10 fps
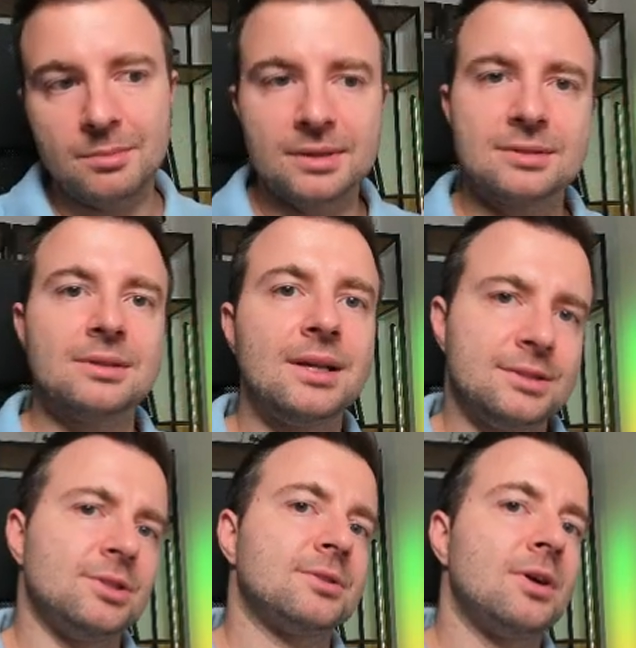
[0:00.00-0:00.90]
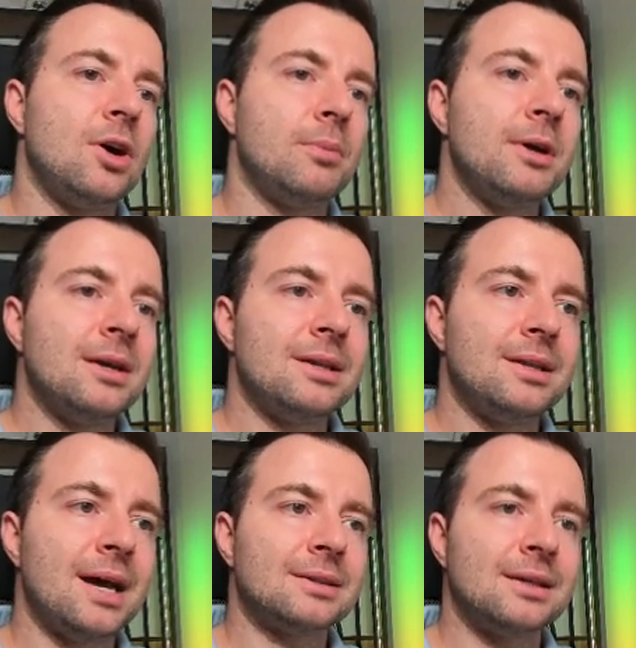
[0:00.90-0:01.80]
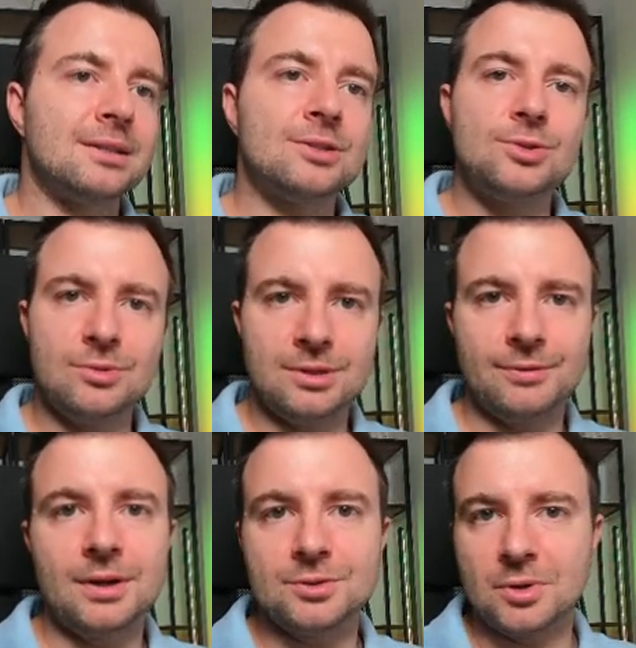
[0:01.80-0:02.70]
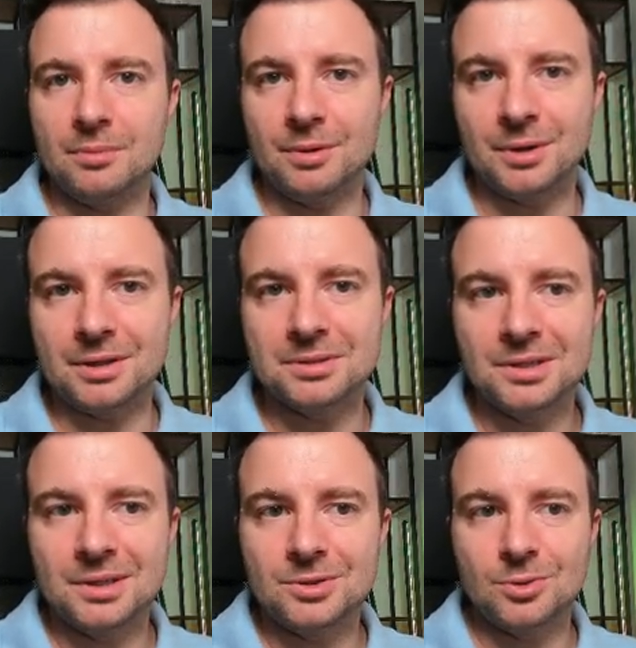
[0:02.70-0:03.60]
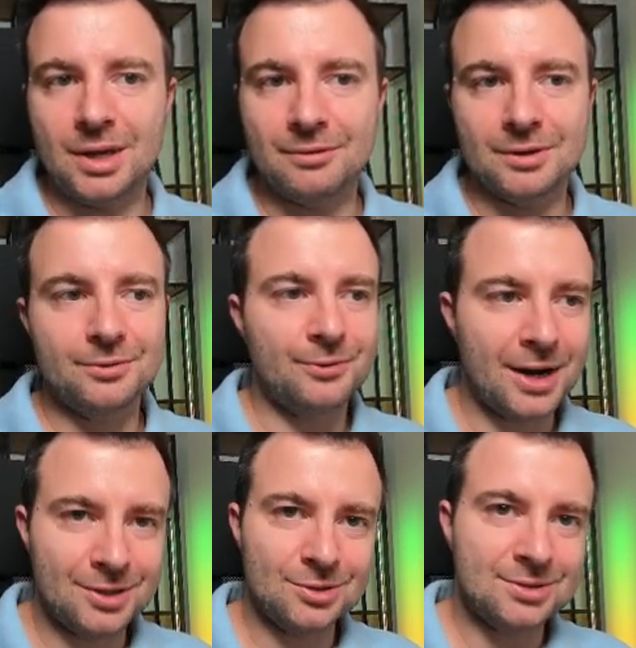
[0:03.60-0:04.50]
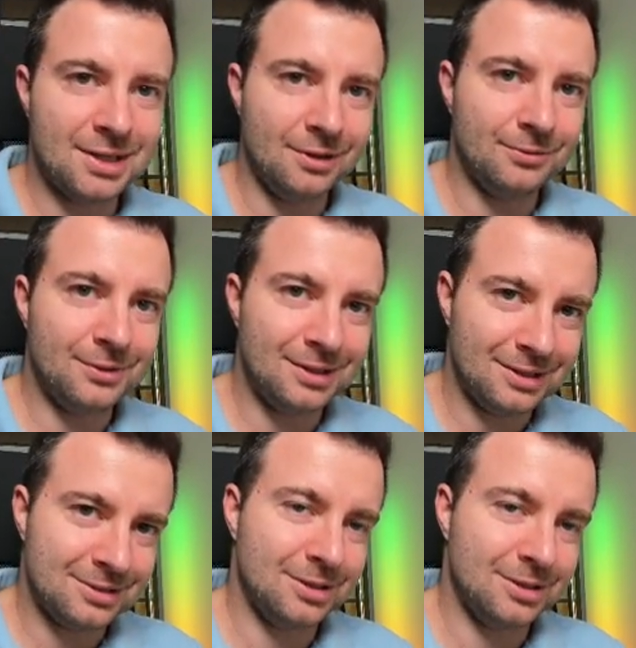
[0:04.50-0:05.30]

But let's just hope that it's too difficult to implement to ever find yourself in this